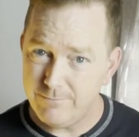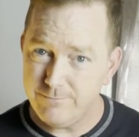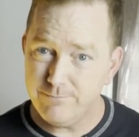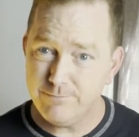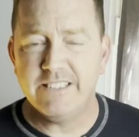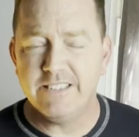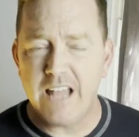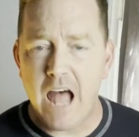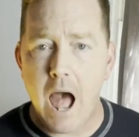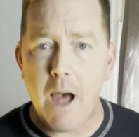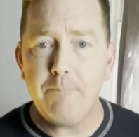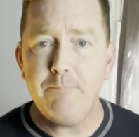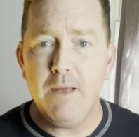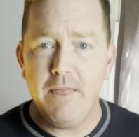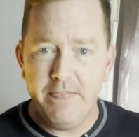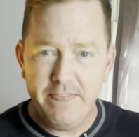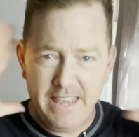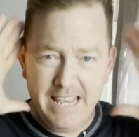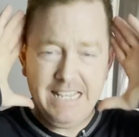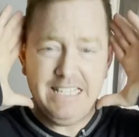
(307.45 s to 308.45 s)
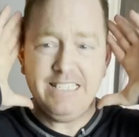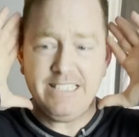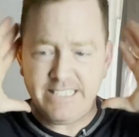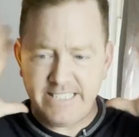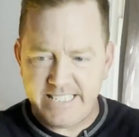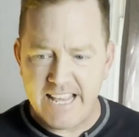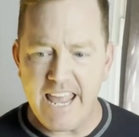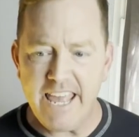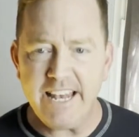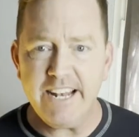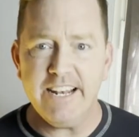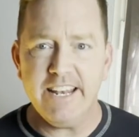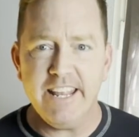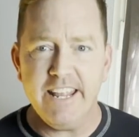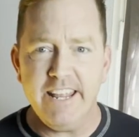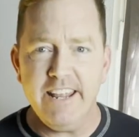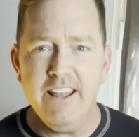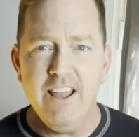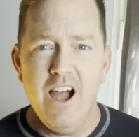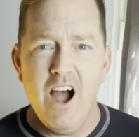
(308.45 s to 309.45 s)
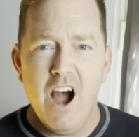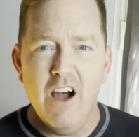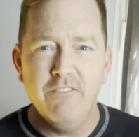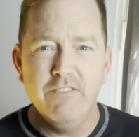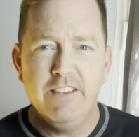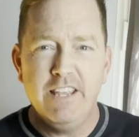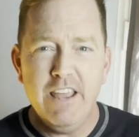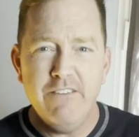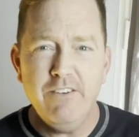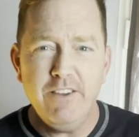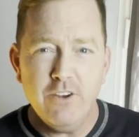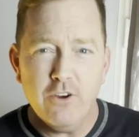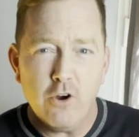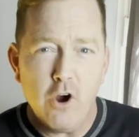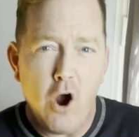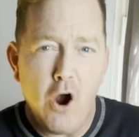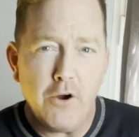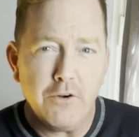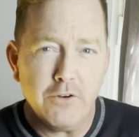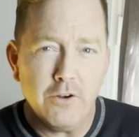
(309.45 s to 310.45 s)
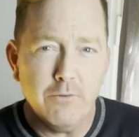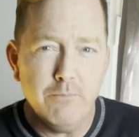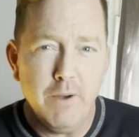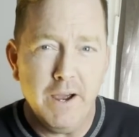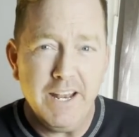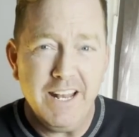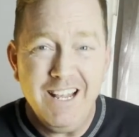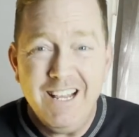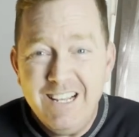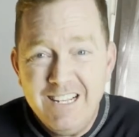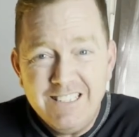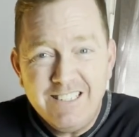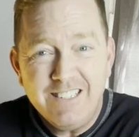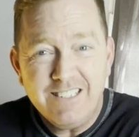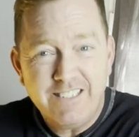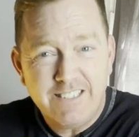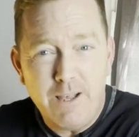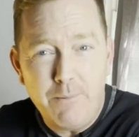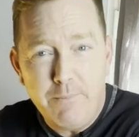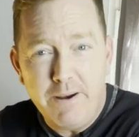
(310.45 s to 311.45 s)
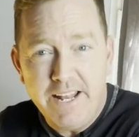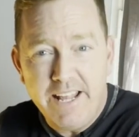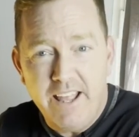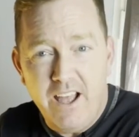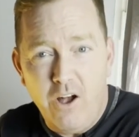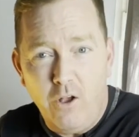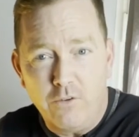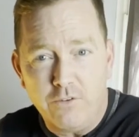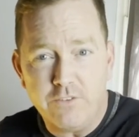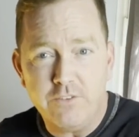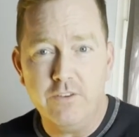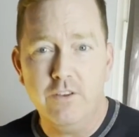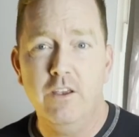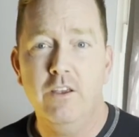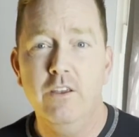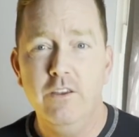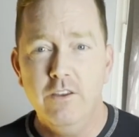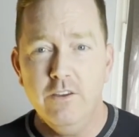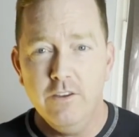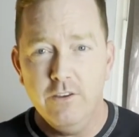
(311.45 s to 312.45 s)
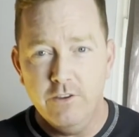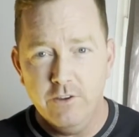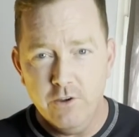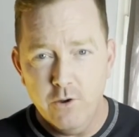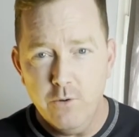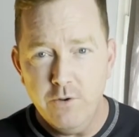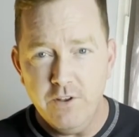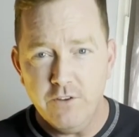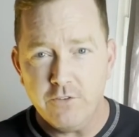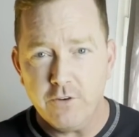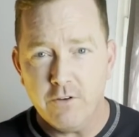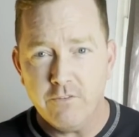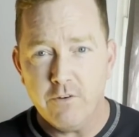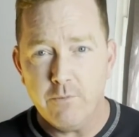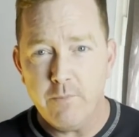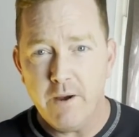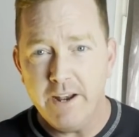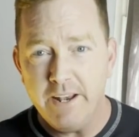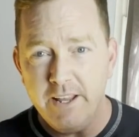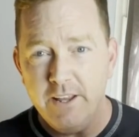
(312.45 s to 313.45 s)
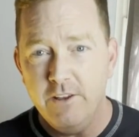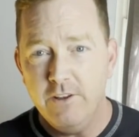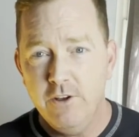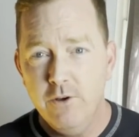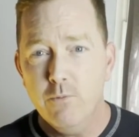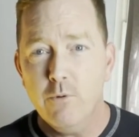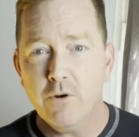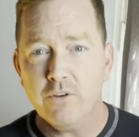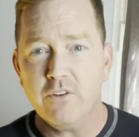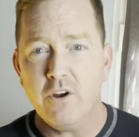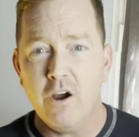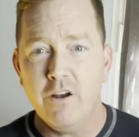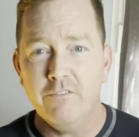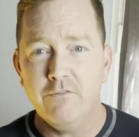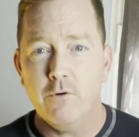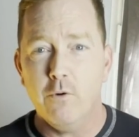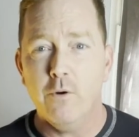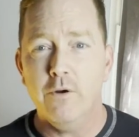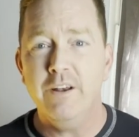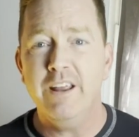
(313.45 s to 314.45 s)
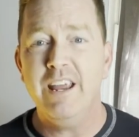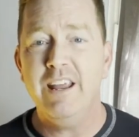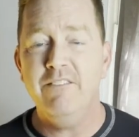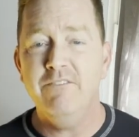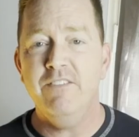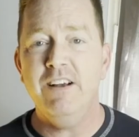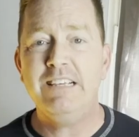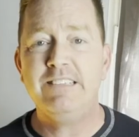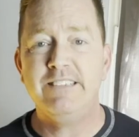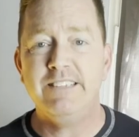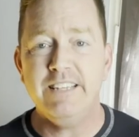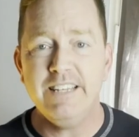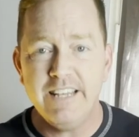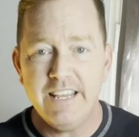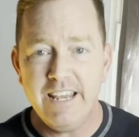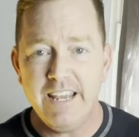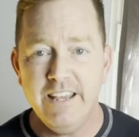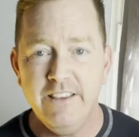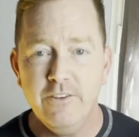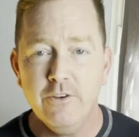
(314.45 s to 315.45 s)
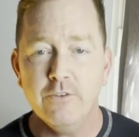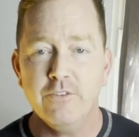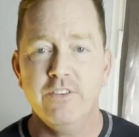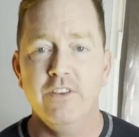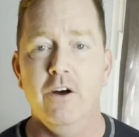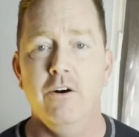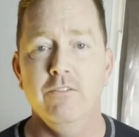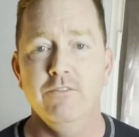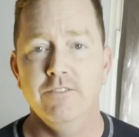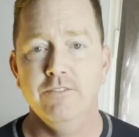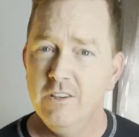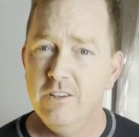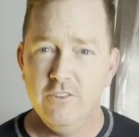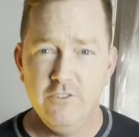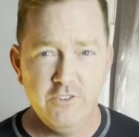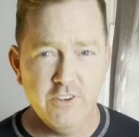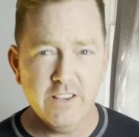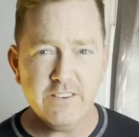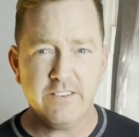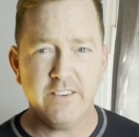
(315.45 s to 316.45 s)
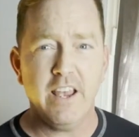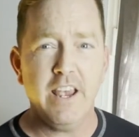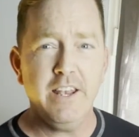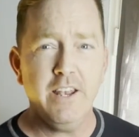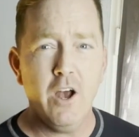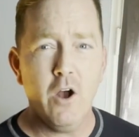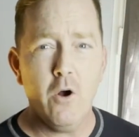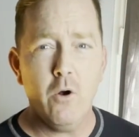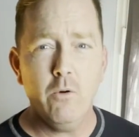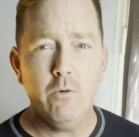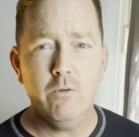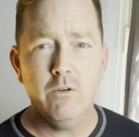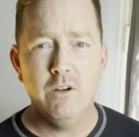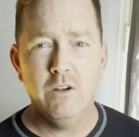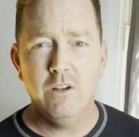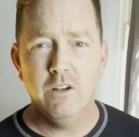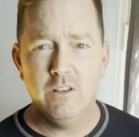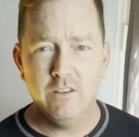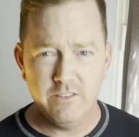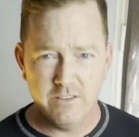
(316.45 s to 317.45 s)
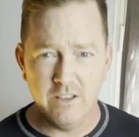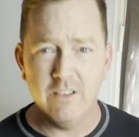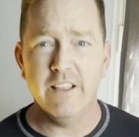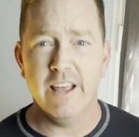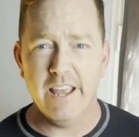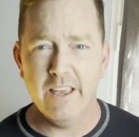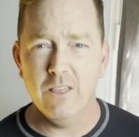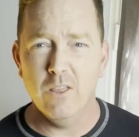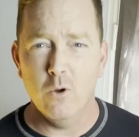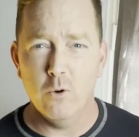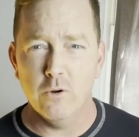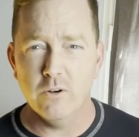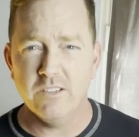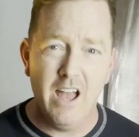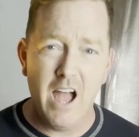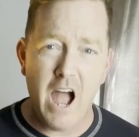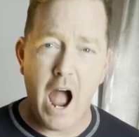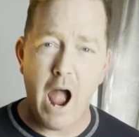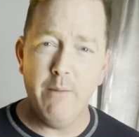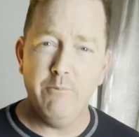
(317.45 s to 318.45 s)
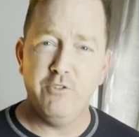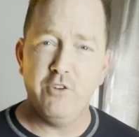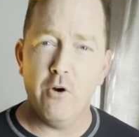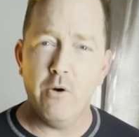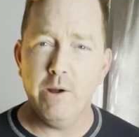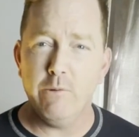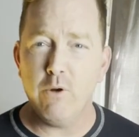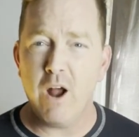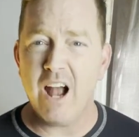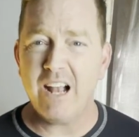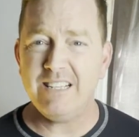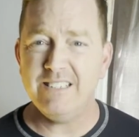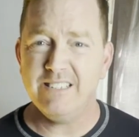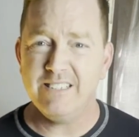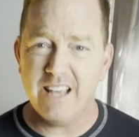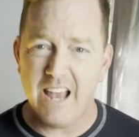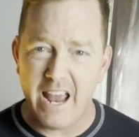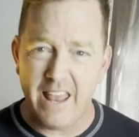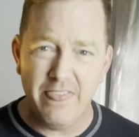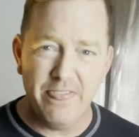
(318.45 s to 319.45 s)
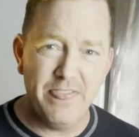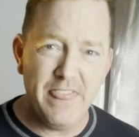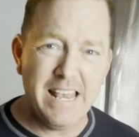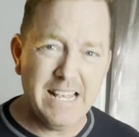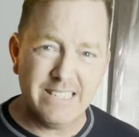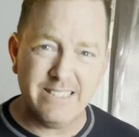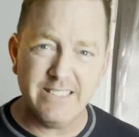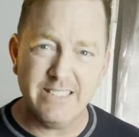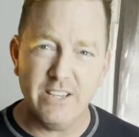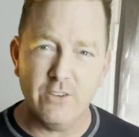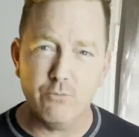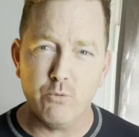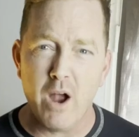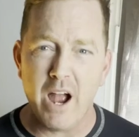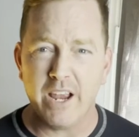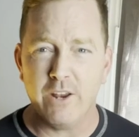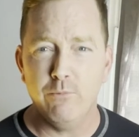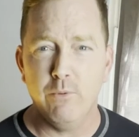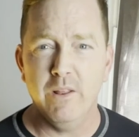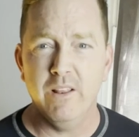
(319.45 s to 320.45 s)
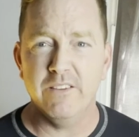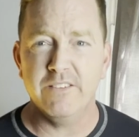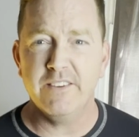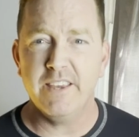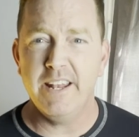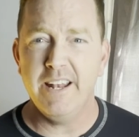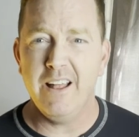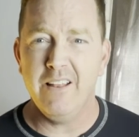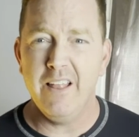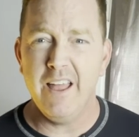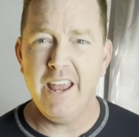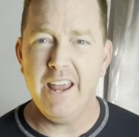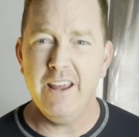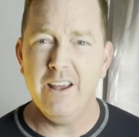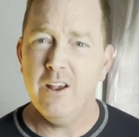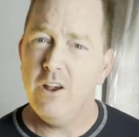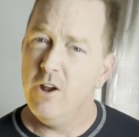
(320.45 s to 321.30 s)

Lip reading: Stop the insanity of giving your hard-earned money to somebody else. You deserve your money. You worked hard for it. Invest it in yourself. Just say no to landlord. I'm Joey Rockenstein. This is Rockin' Real Estate LA.